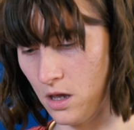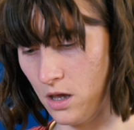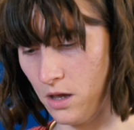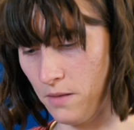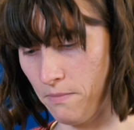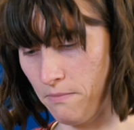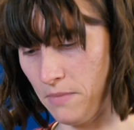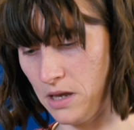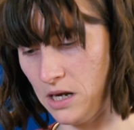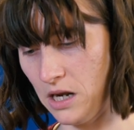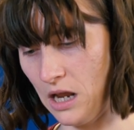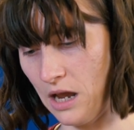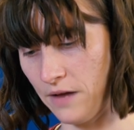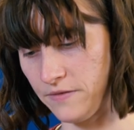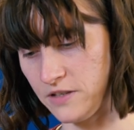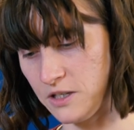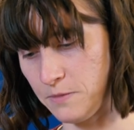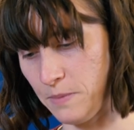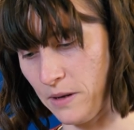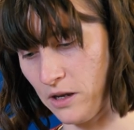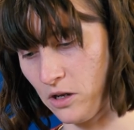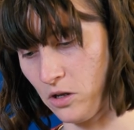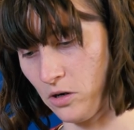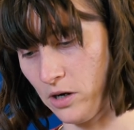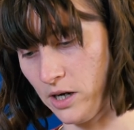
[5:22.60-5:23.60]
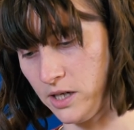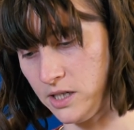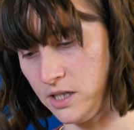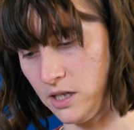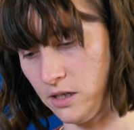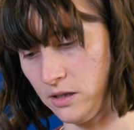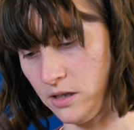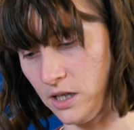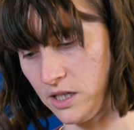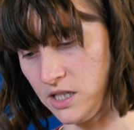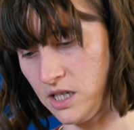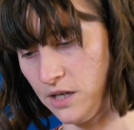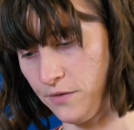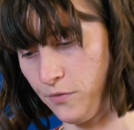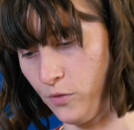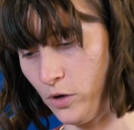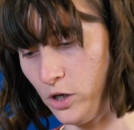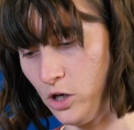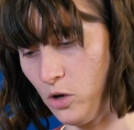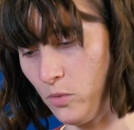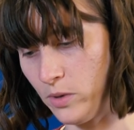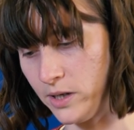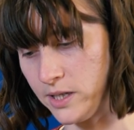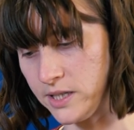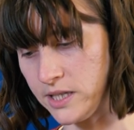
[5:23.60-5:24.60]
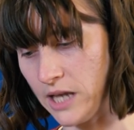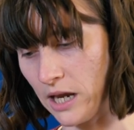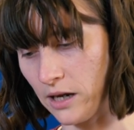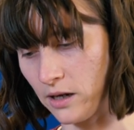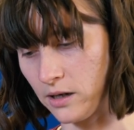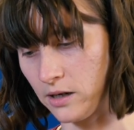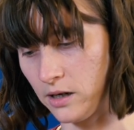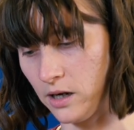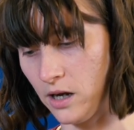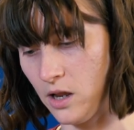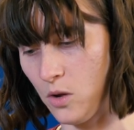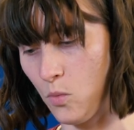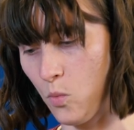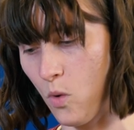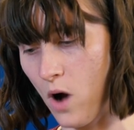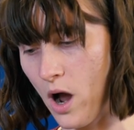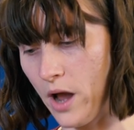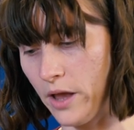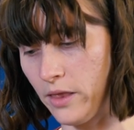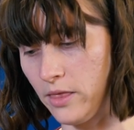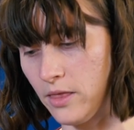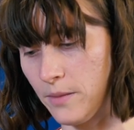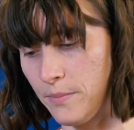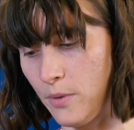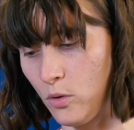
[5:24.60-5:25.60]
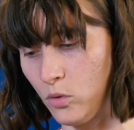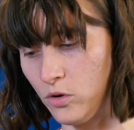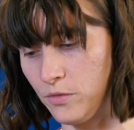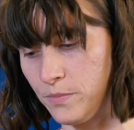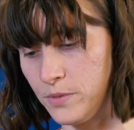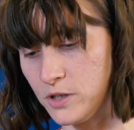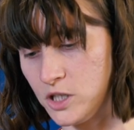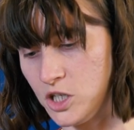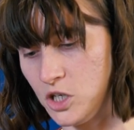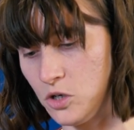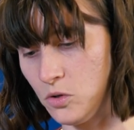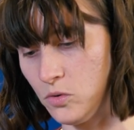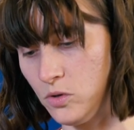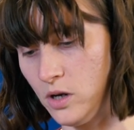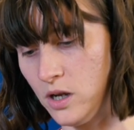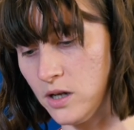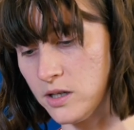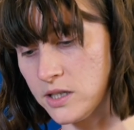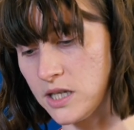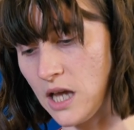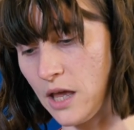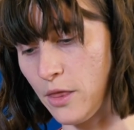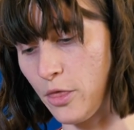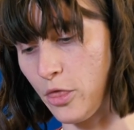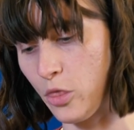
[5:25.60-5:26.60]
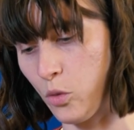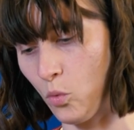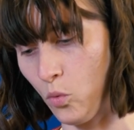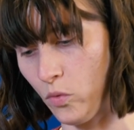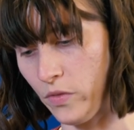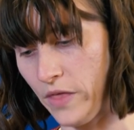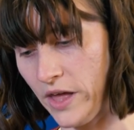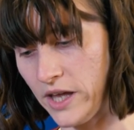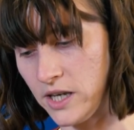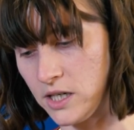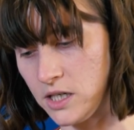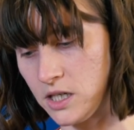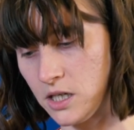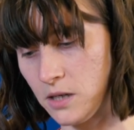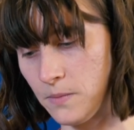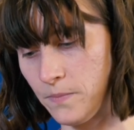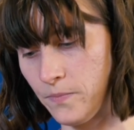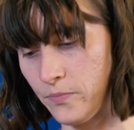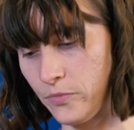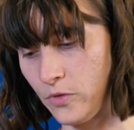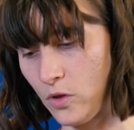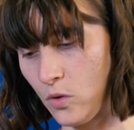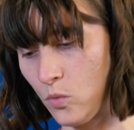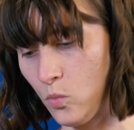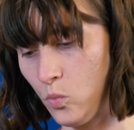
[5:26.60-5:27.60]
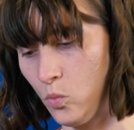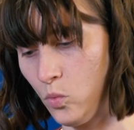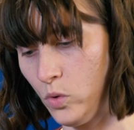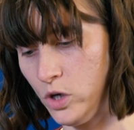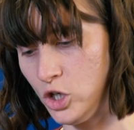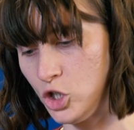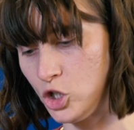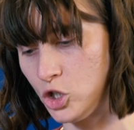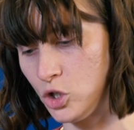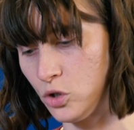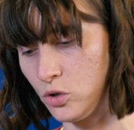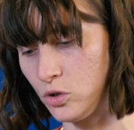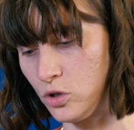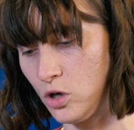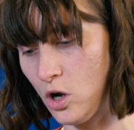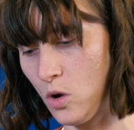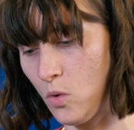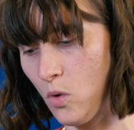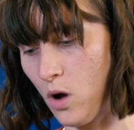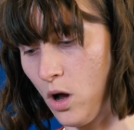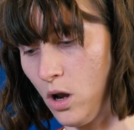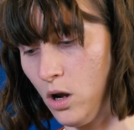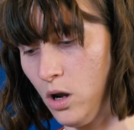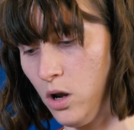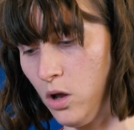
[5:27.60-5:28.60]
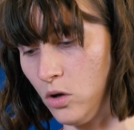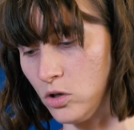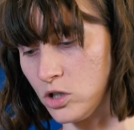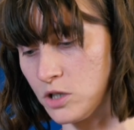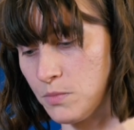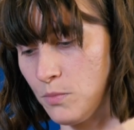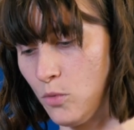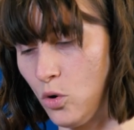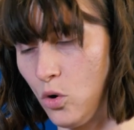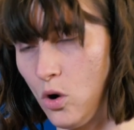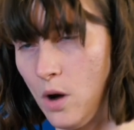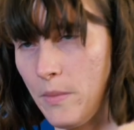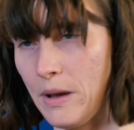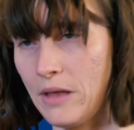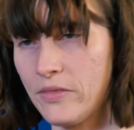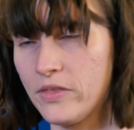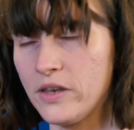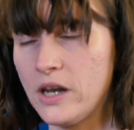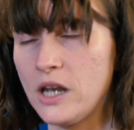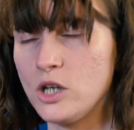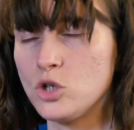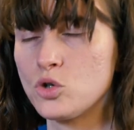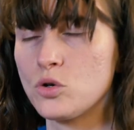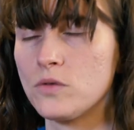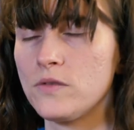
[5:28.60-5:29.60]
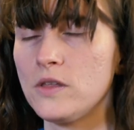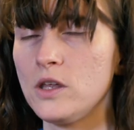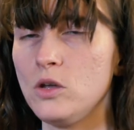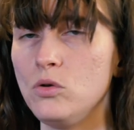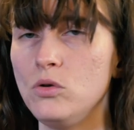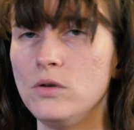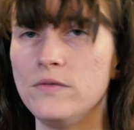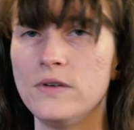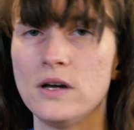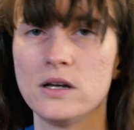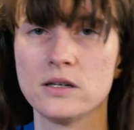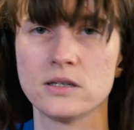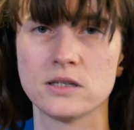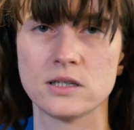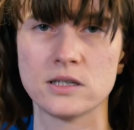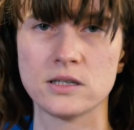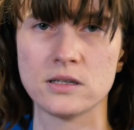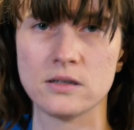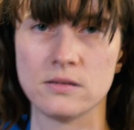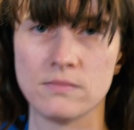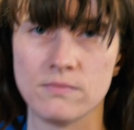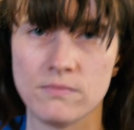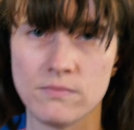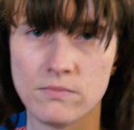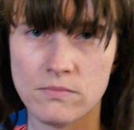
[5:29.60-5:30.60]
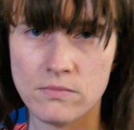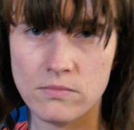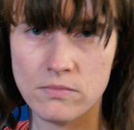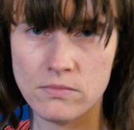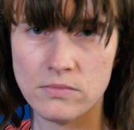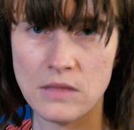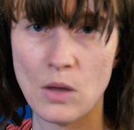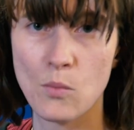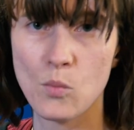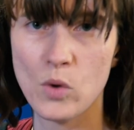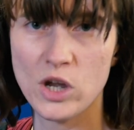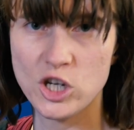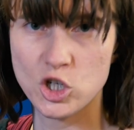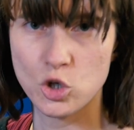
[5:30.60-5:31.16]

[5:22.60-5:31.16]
Many have speculated that if we knew exactly why the bowl of petunias had thought that, we should know a lot more about the nature of the universe than we